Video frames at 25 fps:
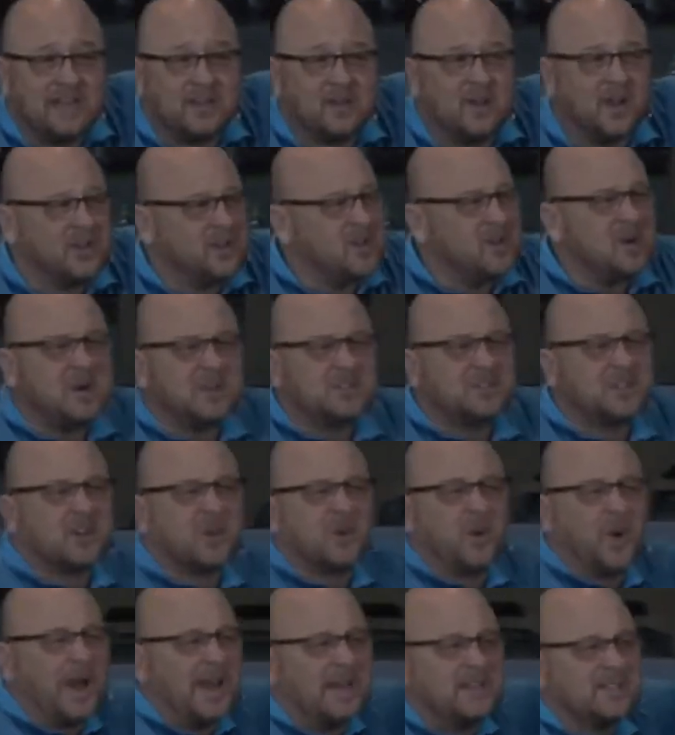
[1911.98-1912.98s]
thing going. You know what the
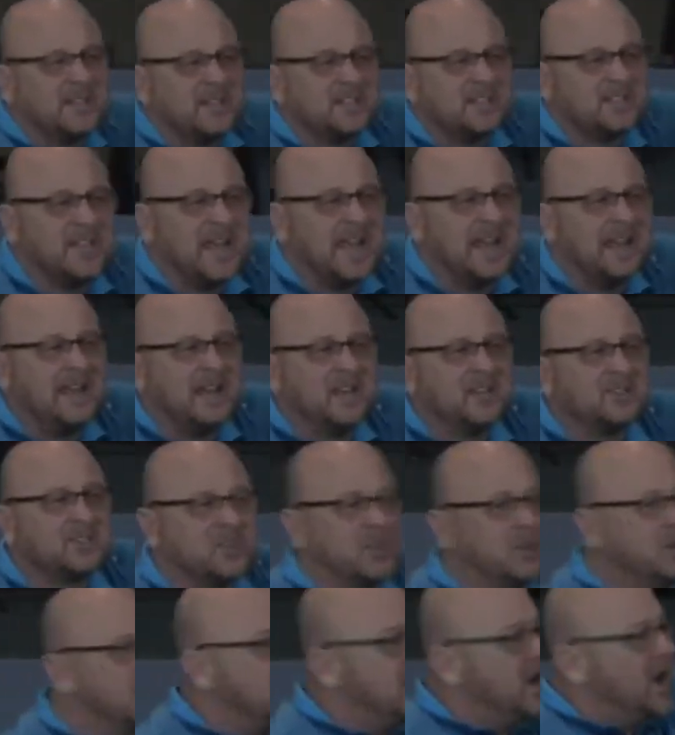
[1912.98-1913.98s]
craziest thing is
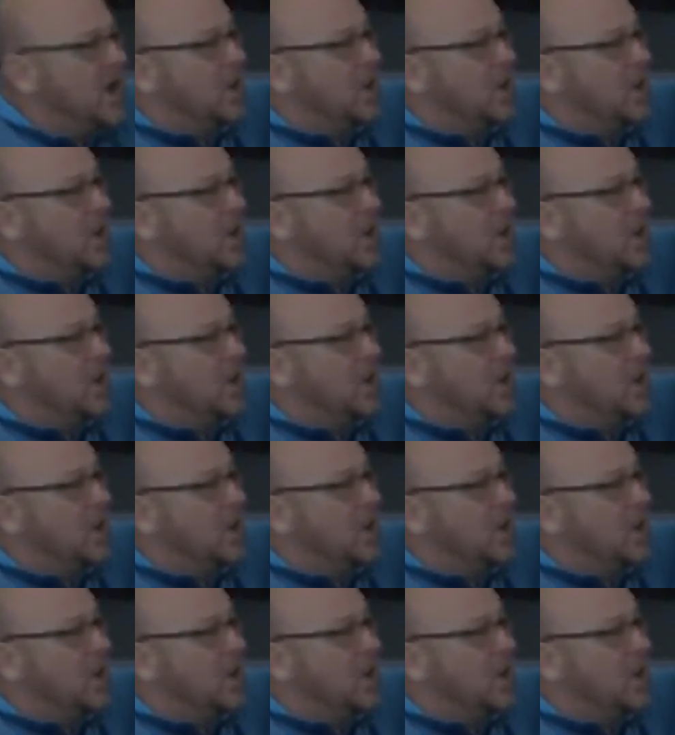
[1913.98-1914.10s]
too?